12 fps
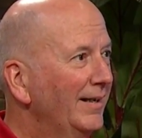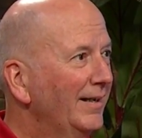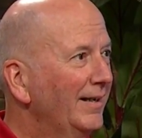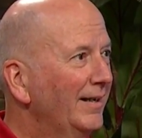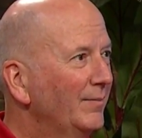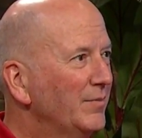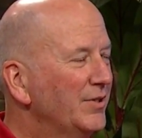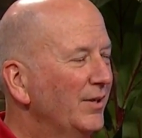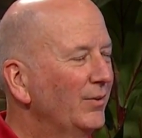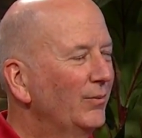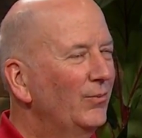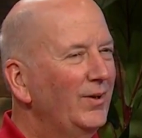Okay. Um,
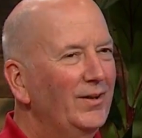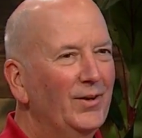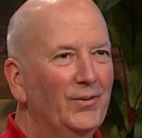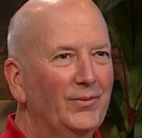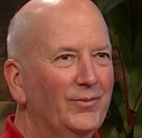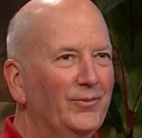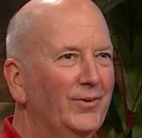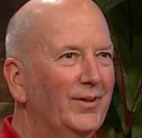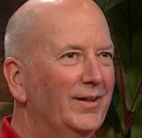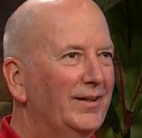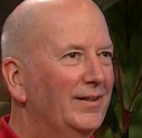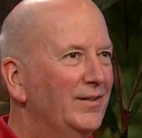so we don't
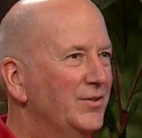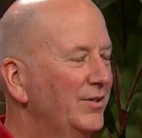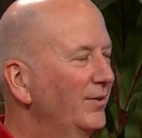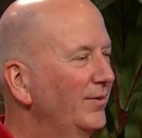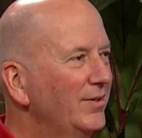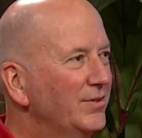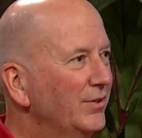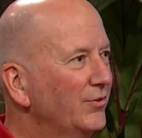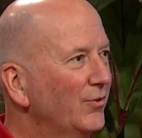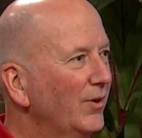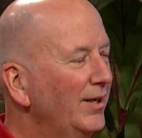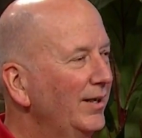really consider this a
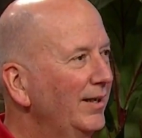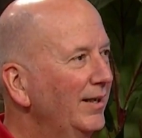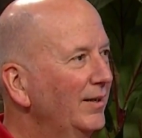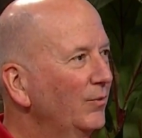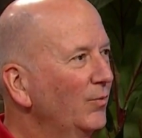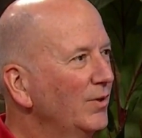trade in.